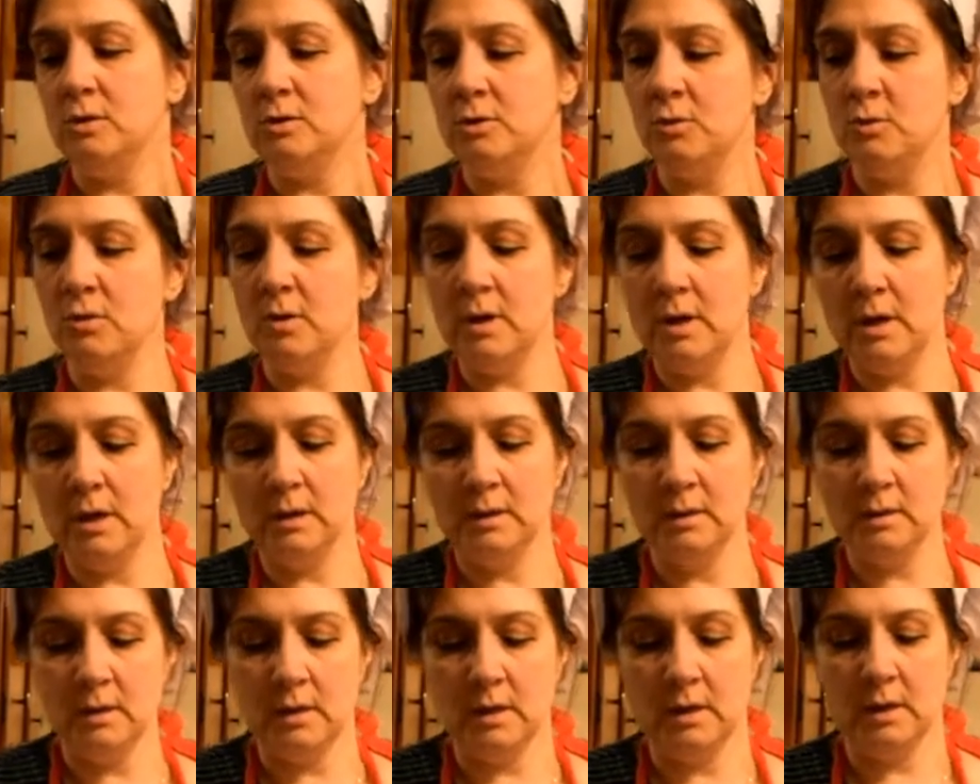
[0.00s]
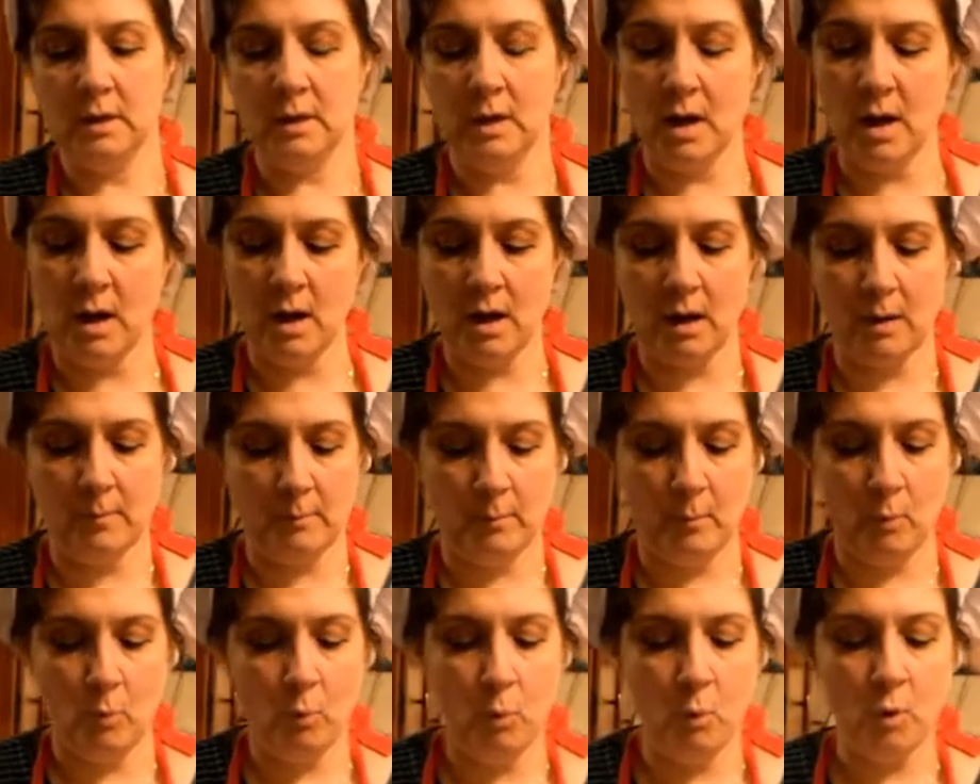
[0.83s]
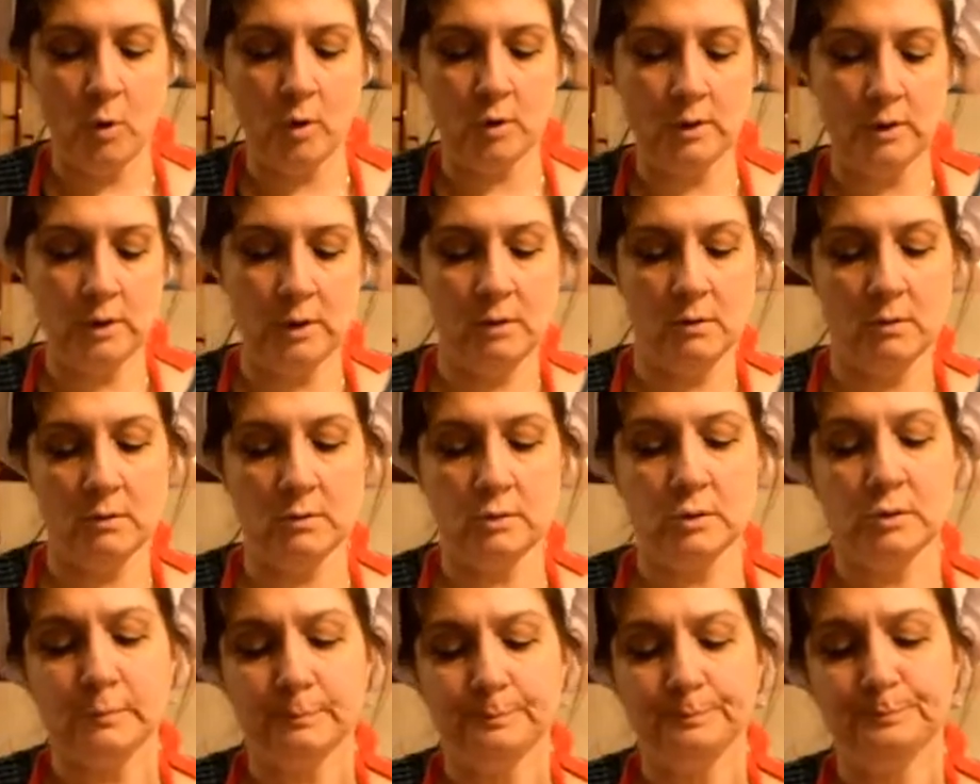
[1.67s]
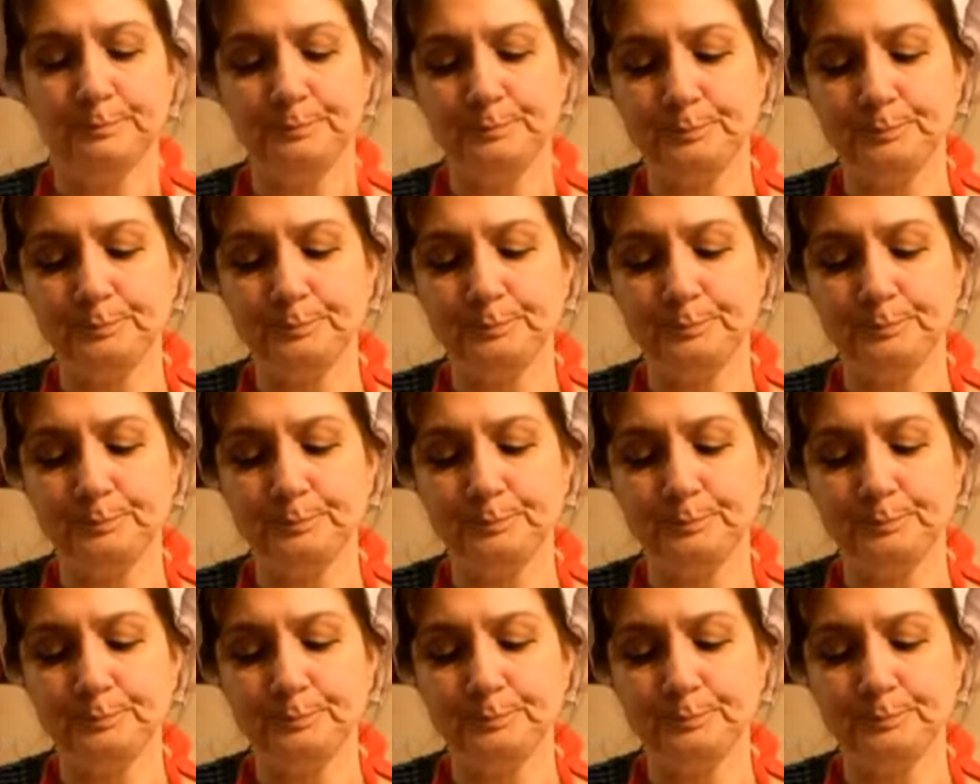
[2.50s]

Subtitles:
during the war years